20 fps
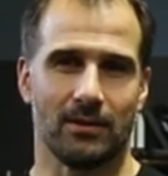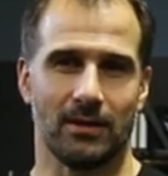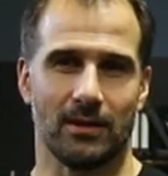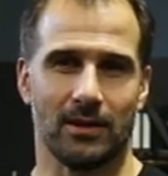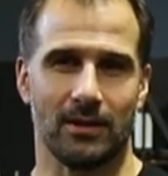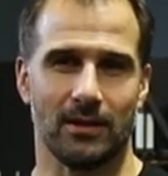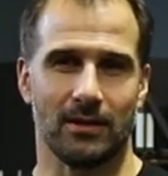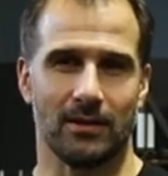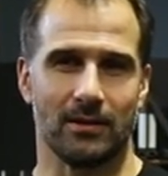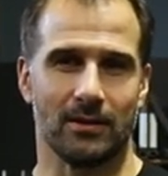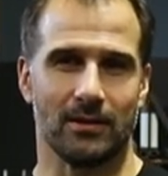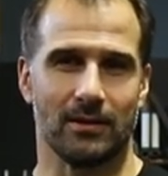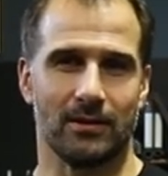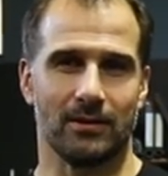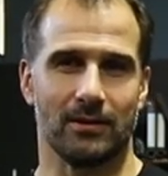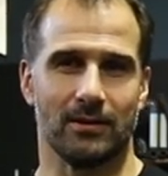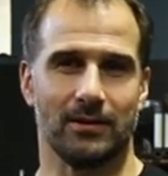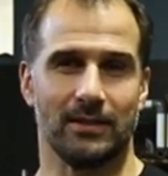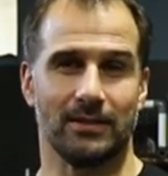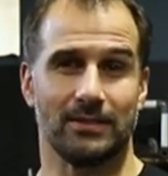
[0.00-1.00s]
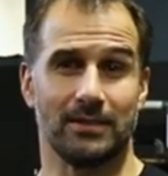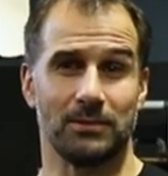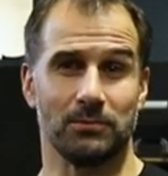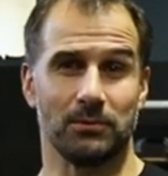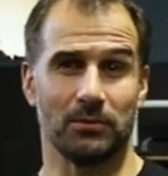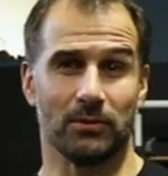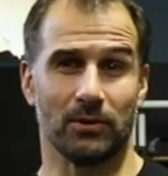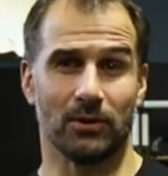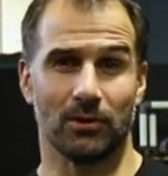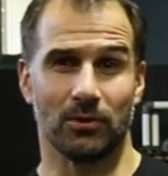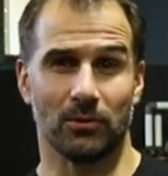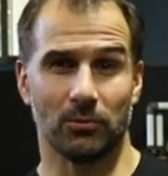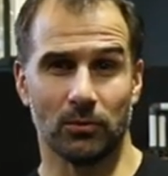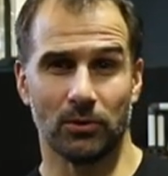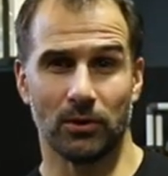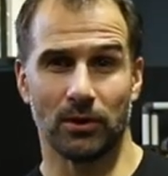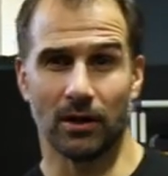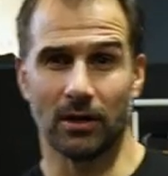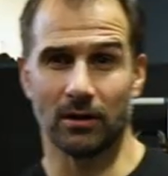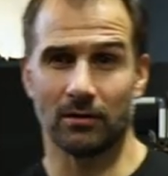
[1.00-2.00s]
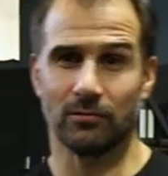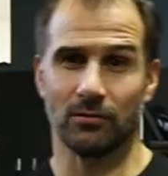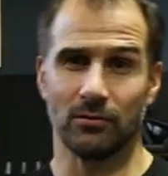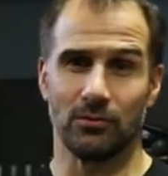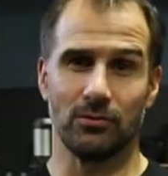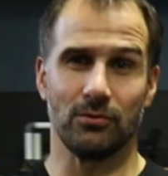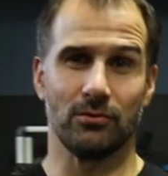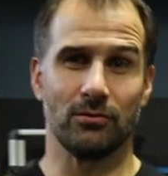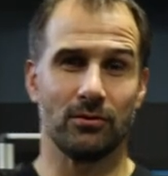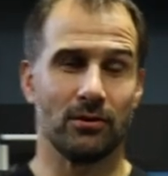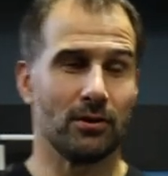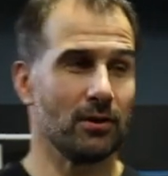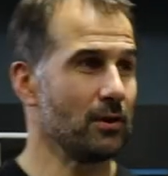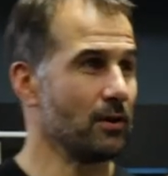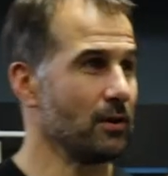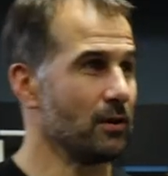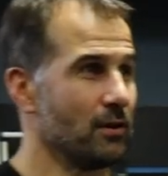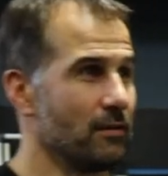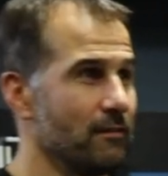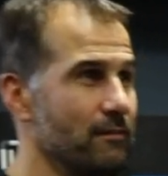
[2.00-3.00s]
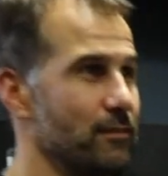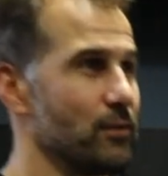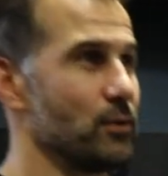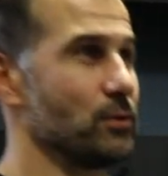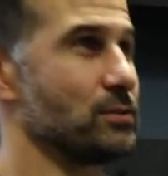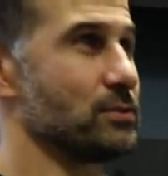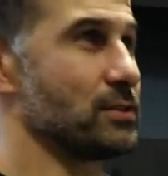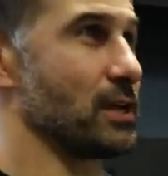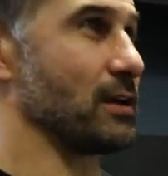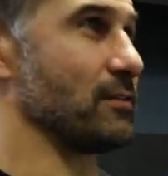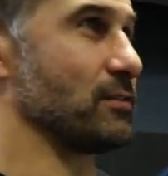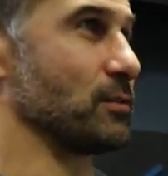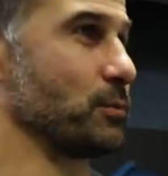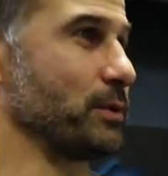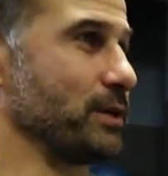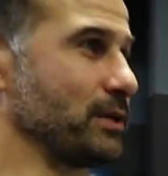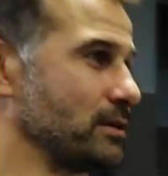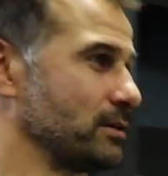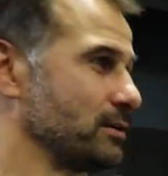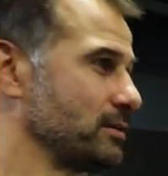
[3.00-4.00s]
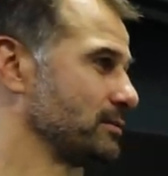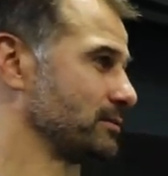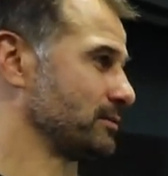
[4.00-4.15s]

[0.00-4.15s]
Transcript: And uh, let's see what we got on the workout for you. First day of the week.